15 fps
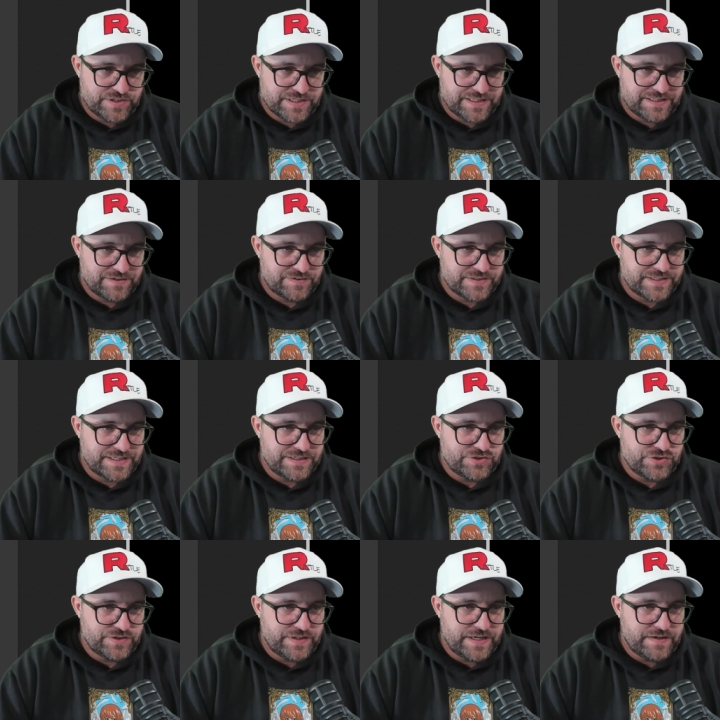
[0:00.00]
little
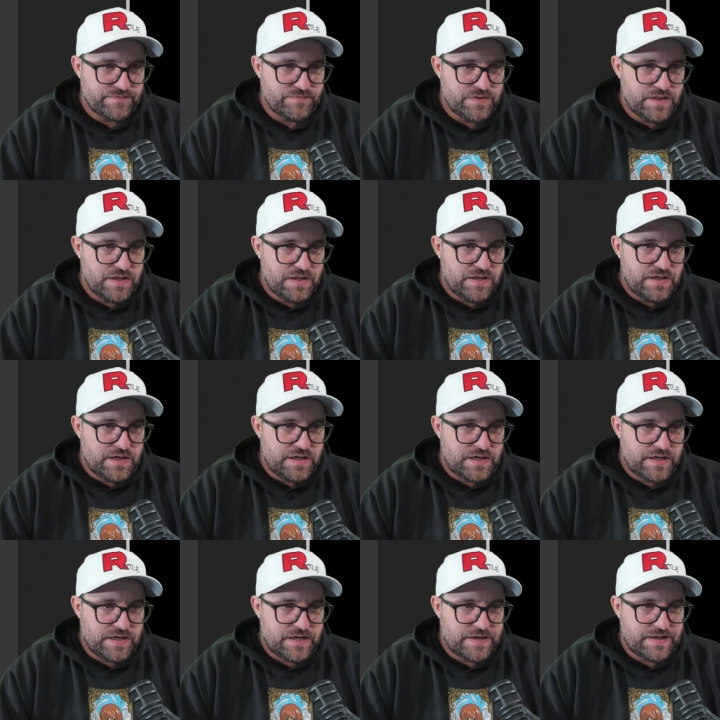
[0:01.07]
signature there.
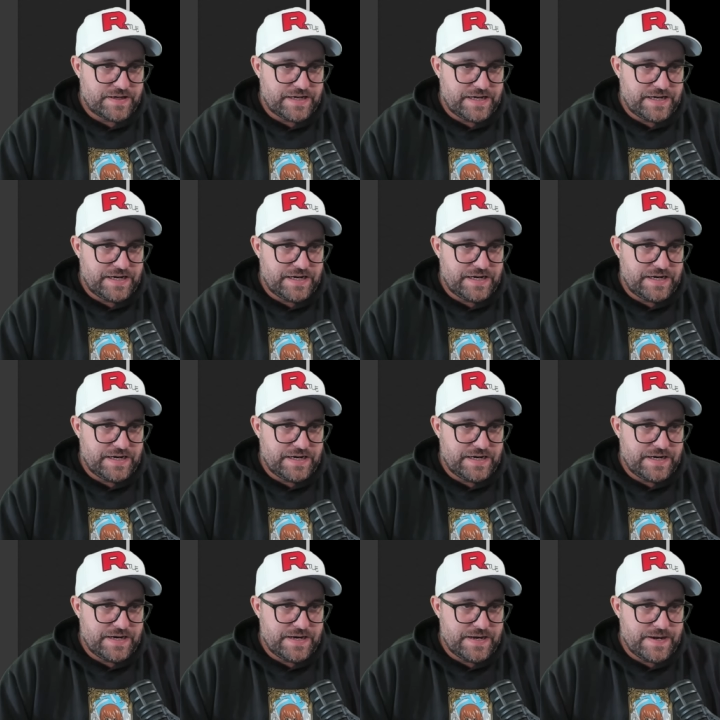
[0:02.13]

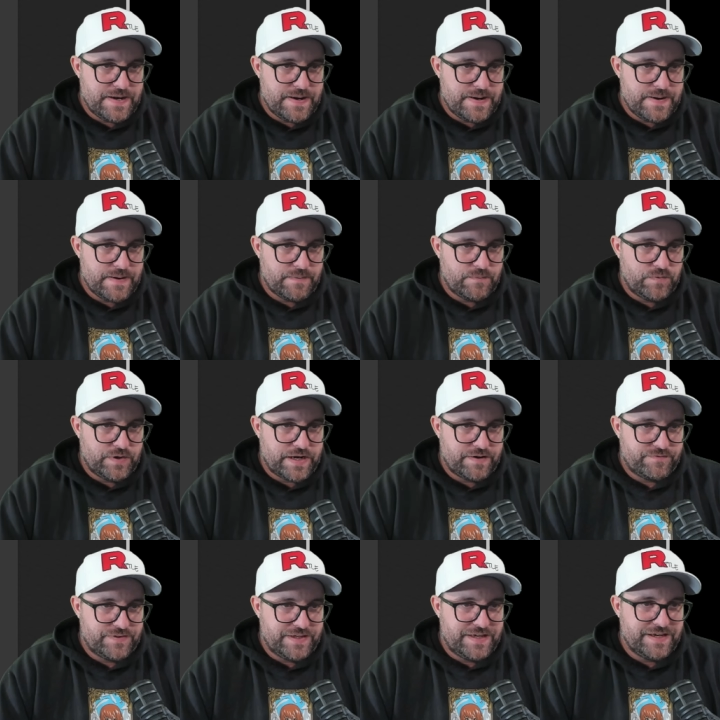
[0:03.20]
And we
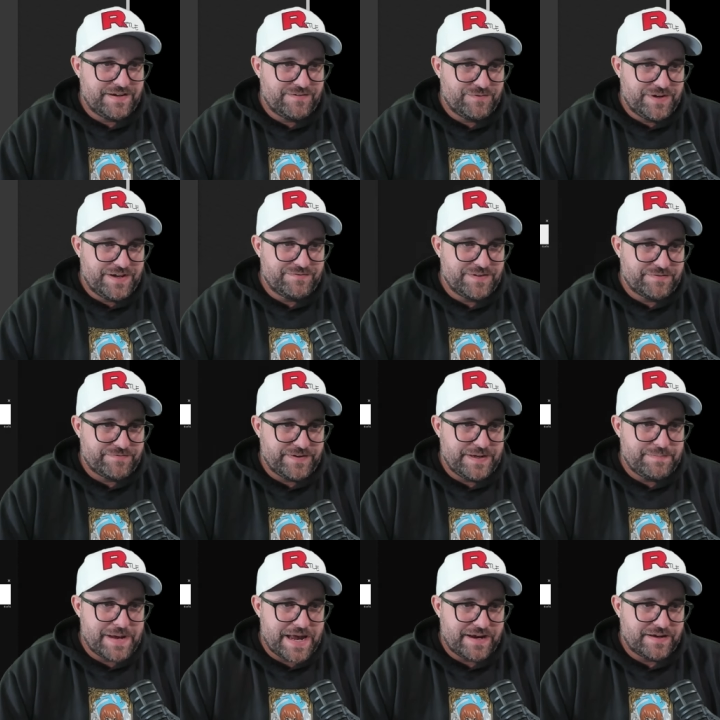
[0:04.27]
have the
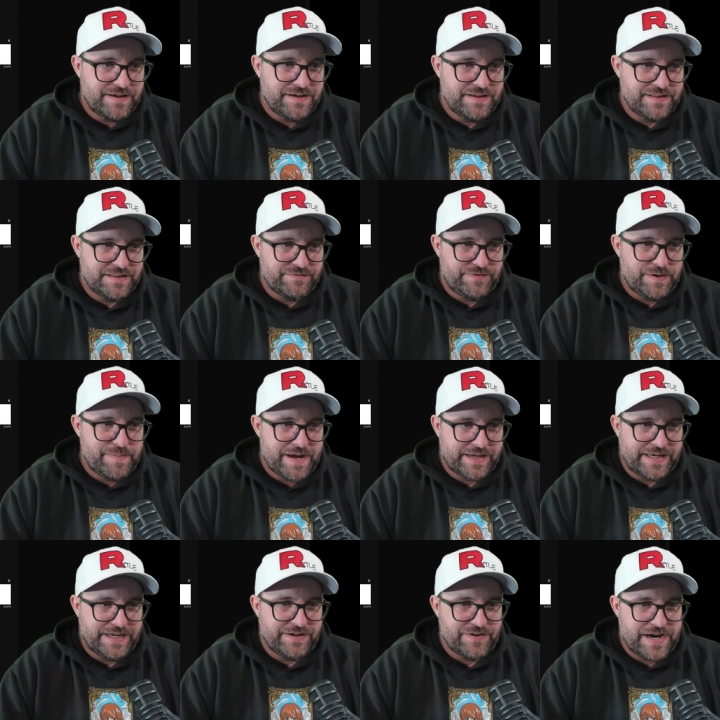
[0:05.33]
feedback. The
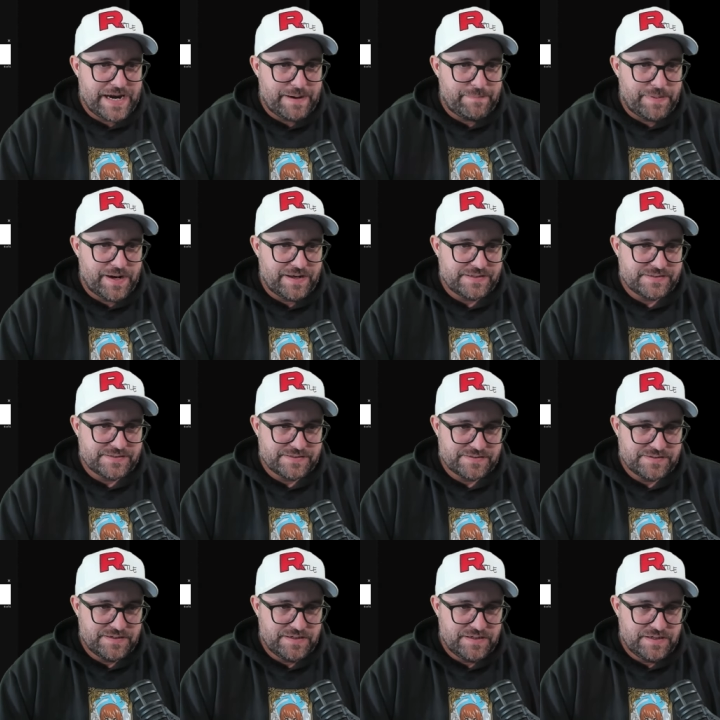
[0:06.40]
feedback here, A+.
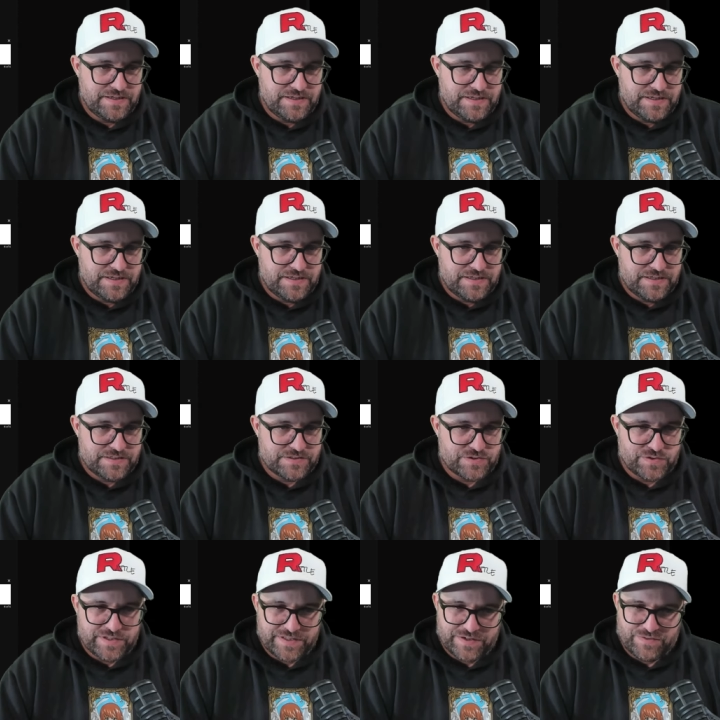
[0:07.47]
So
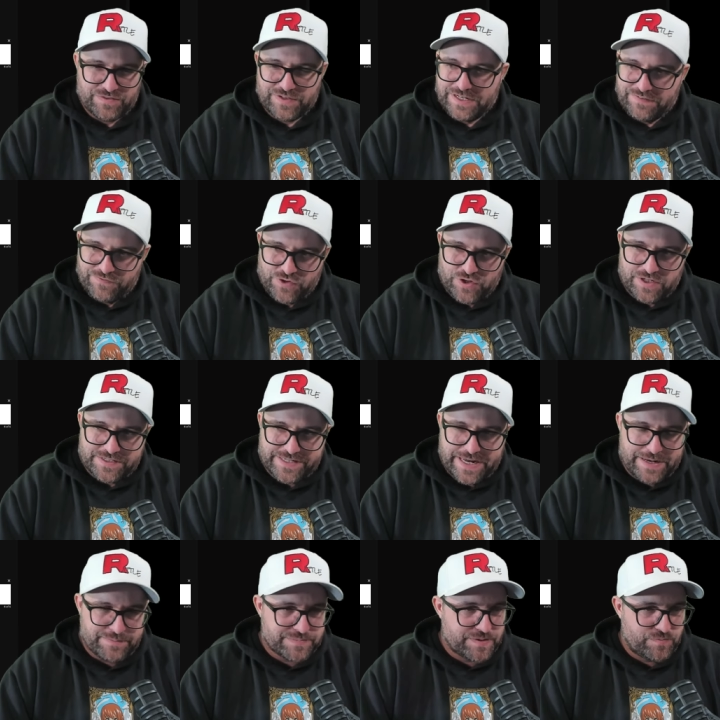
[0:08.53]
if you're gonna
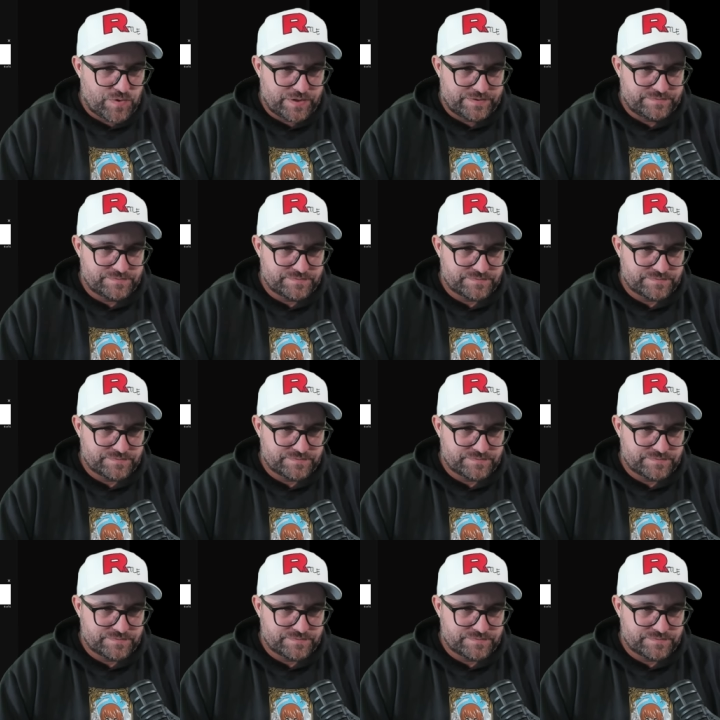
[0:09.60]
scam someone,